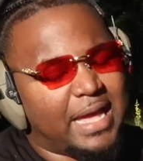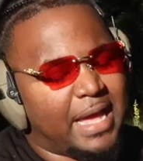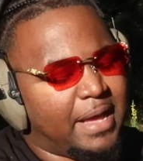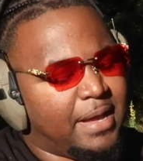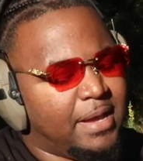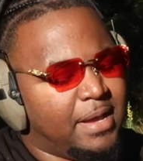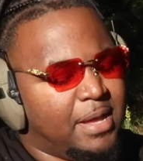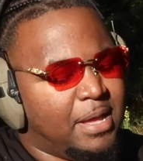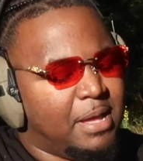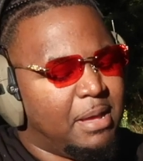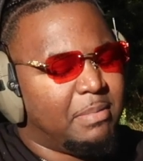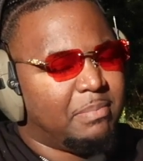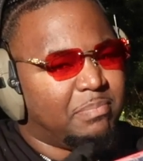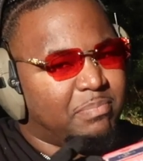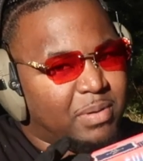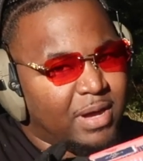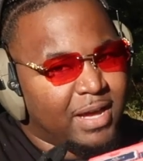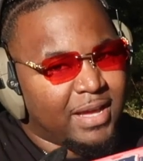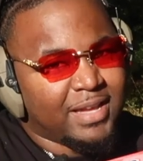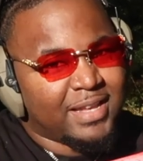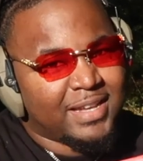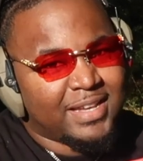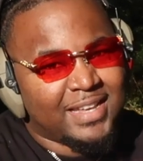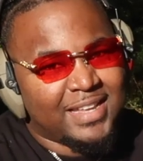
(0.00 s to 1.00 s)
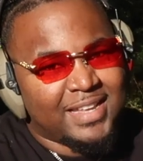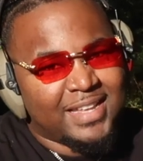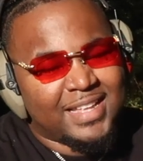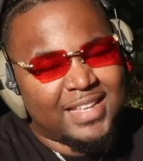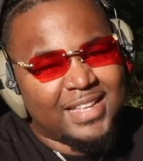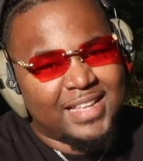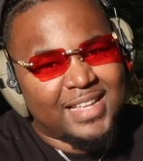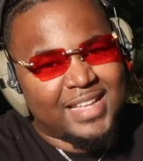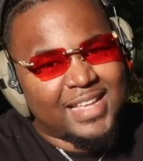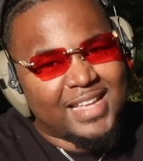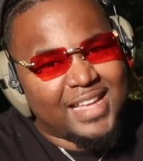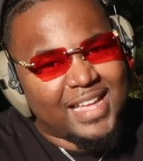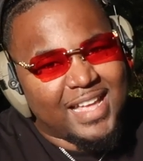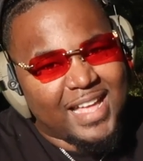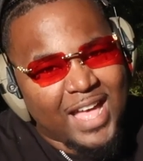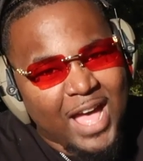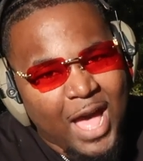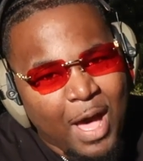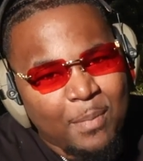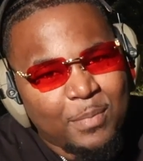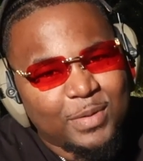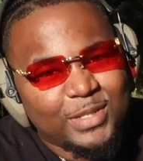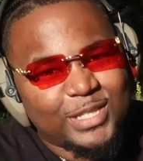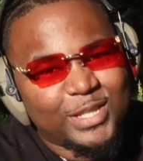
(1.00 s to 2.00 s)
dot. But
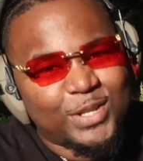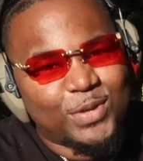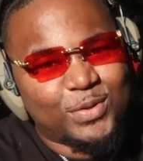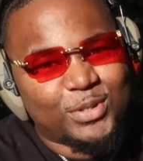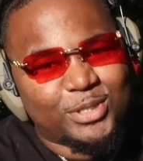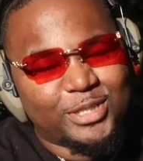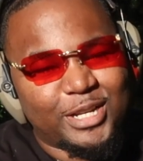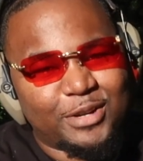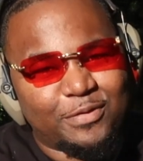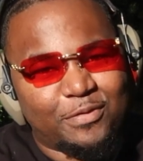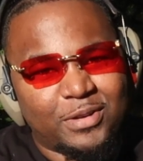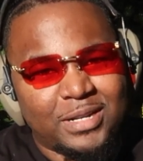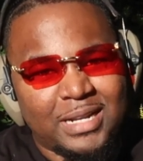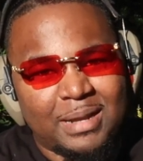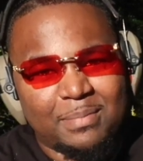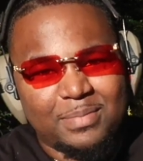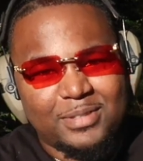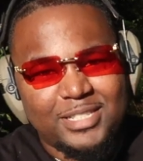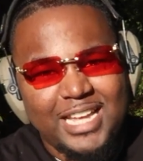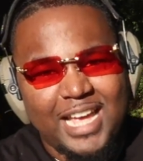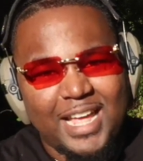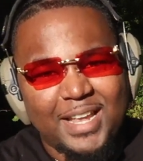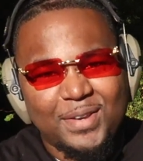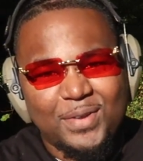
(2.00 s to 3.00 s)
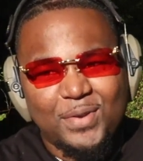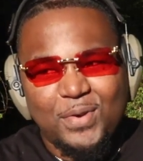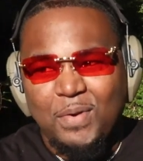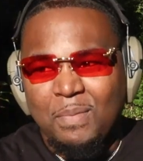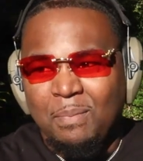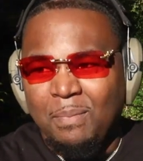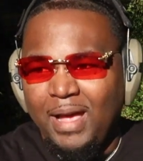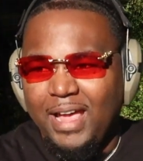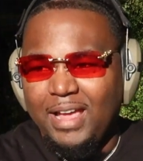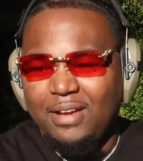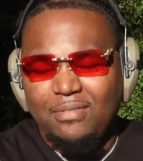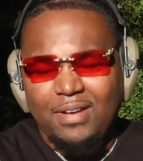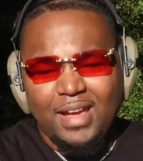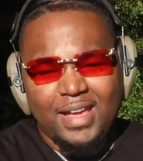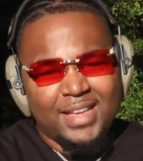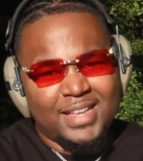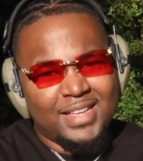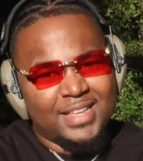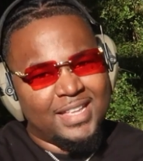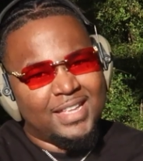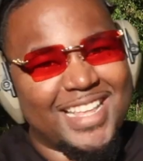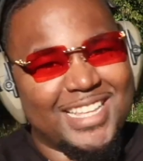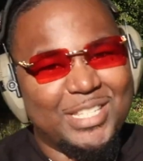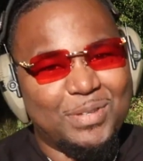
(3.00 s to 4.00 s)
I'm a little different. I'm Tactikal Mike, right?
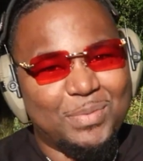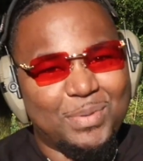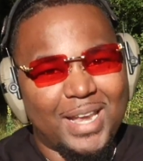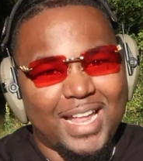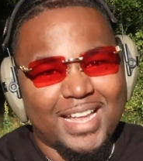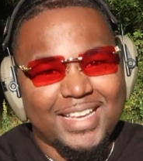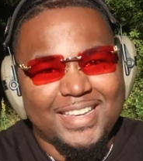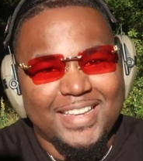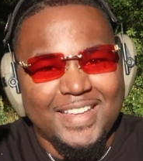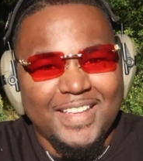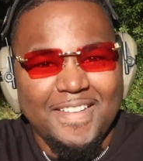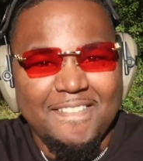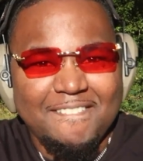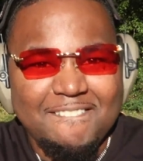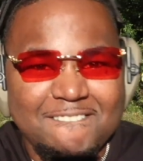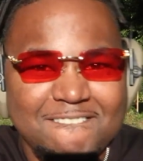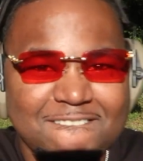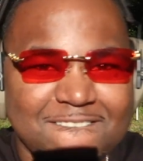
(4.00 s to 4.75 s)
Let's see what I did.